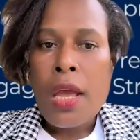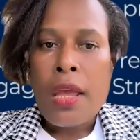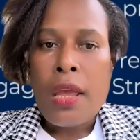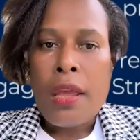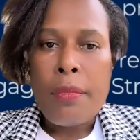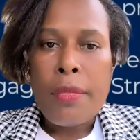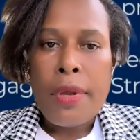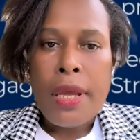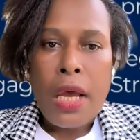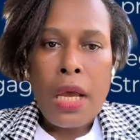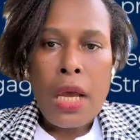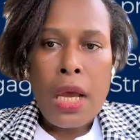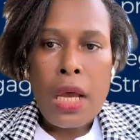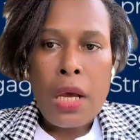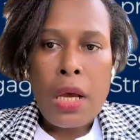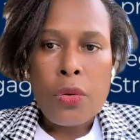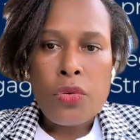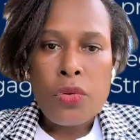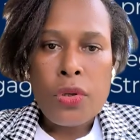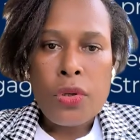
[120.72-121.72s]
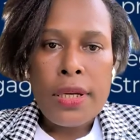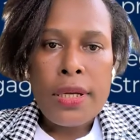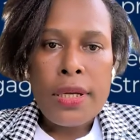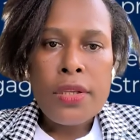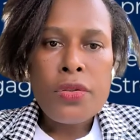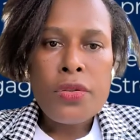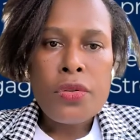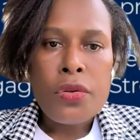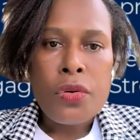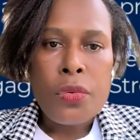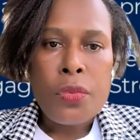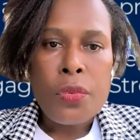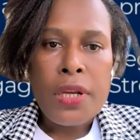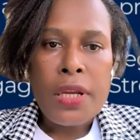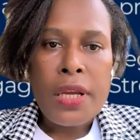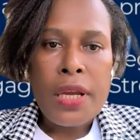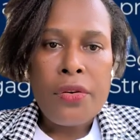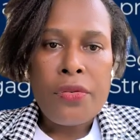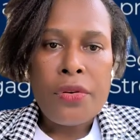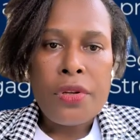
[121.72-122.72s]
email account online, so we
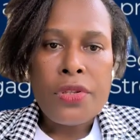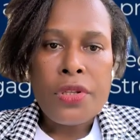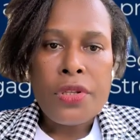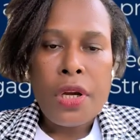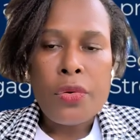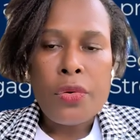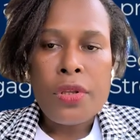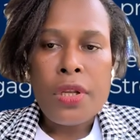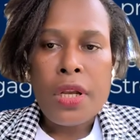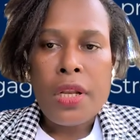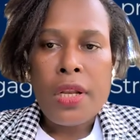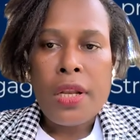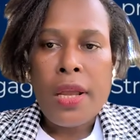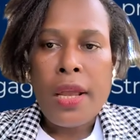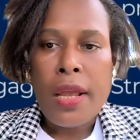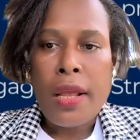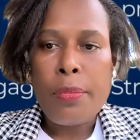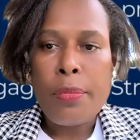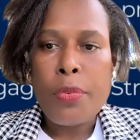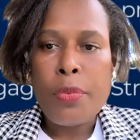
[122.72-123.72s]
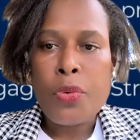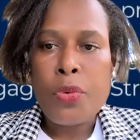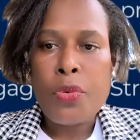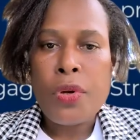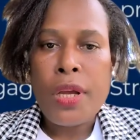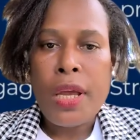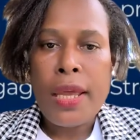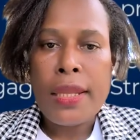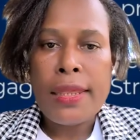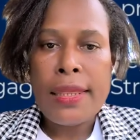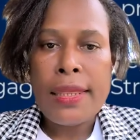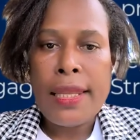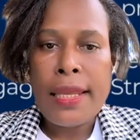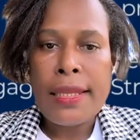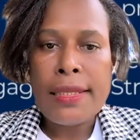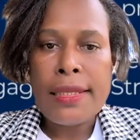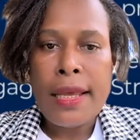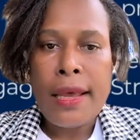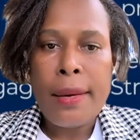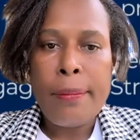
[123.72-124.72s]
can reach out and help you at
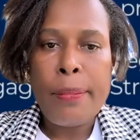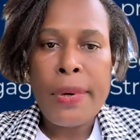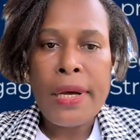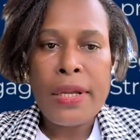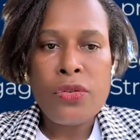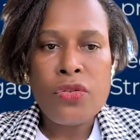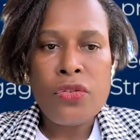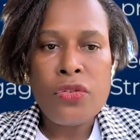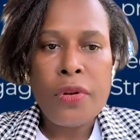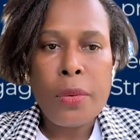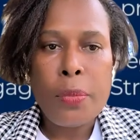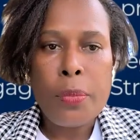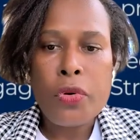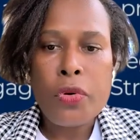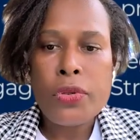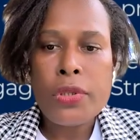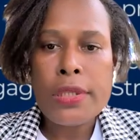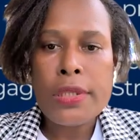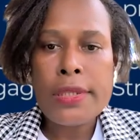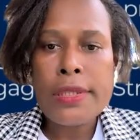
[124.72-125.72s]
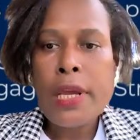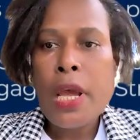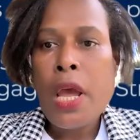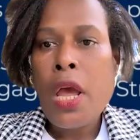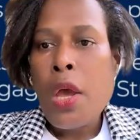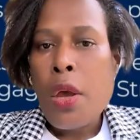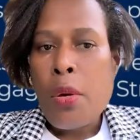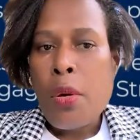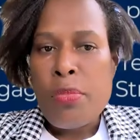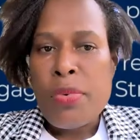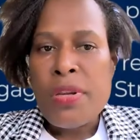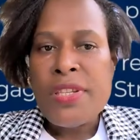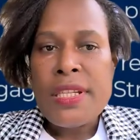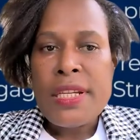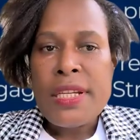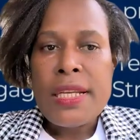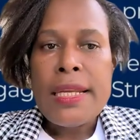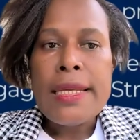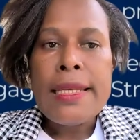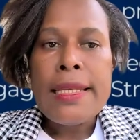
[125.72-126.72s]
that part of the process.
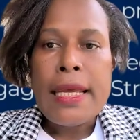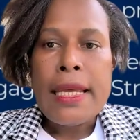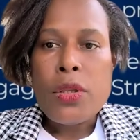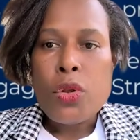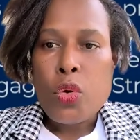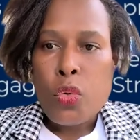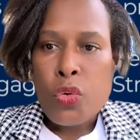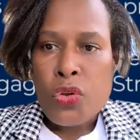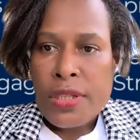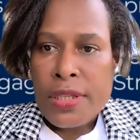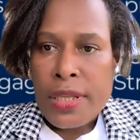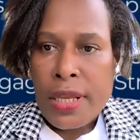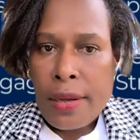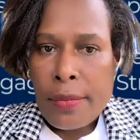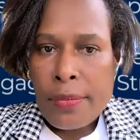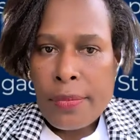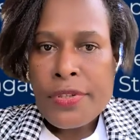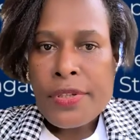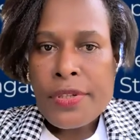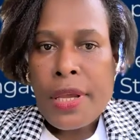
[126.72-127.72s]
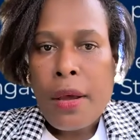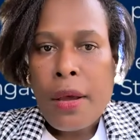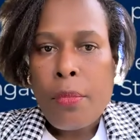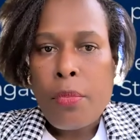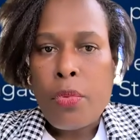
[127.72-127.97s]
Basically, there are two steps.